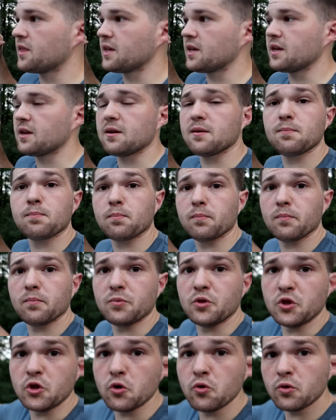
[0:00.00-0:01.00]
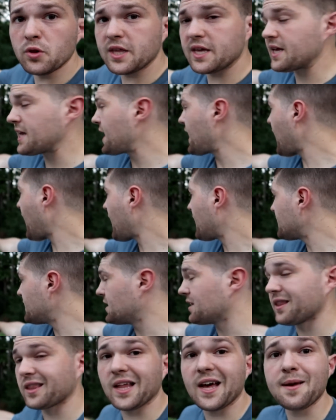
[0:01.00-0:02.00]
the newly
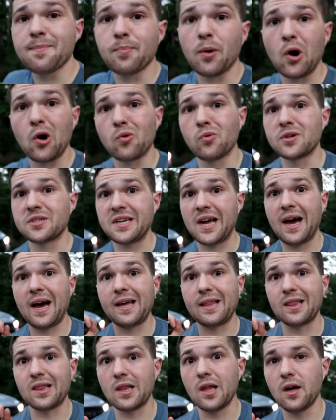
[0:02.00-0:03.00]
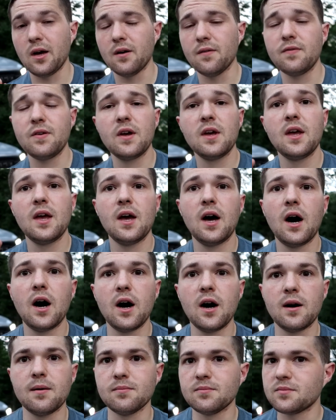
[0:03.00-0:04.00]
added light bar, which I love.
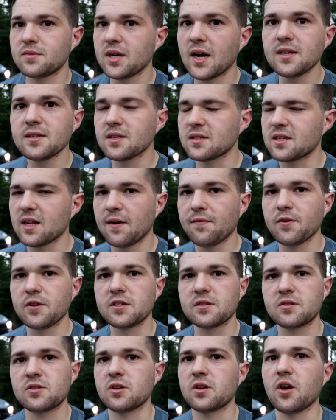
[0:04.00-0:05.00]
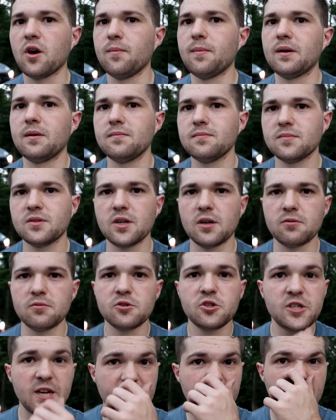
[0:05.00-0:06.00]
Tons of stuff on this Tacoma. So
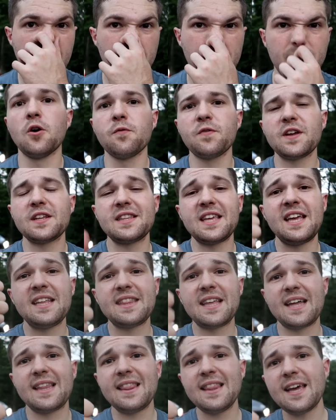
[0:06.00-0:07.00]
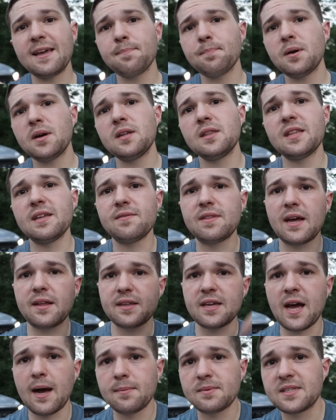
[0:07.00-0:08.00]
check it out. Don't forget to hit that like button, leave down
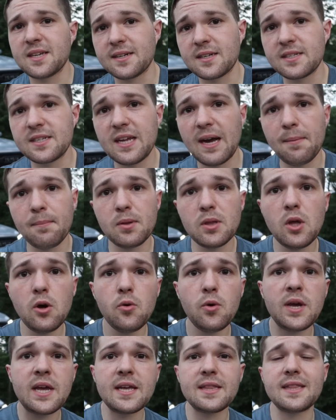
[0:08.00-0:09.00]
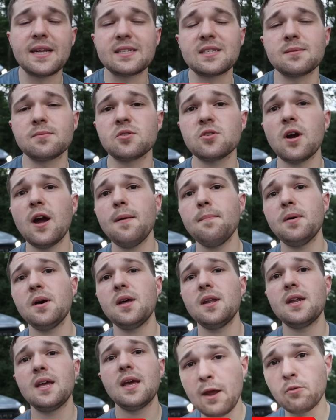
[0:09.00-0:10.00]
the comment section down below, hit that subscribe
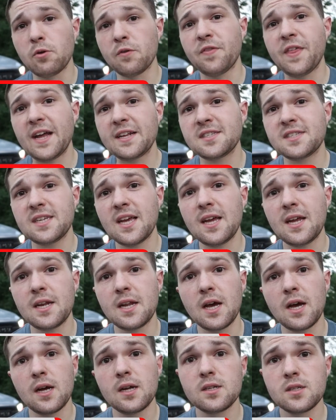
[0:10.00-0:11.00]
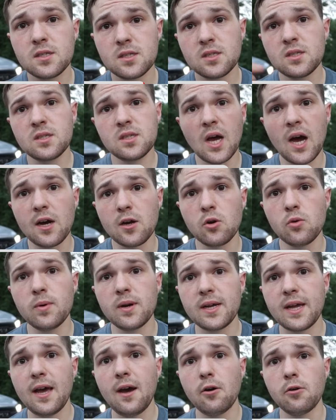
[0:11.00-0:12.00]
button. And with that said, Taco
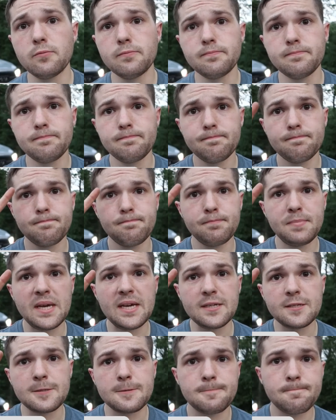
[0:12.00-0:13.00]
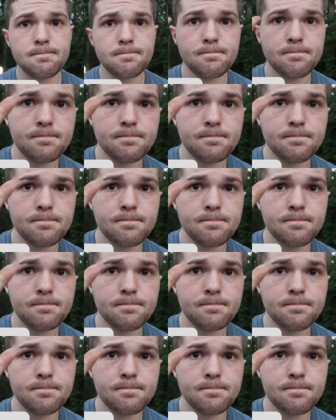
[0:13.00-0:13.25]
Rick out. Peace.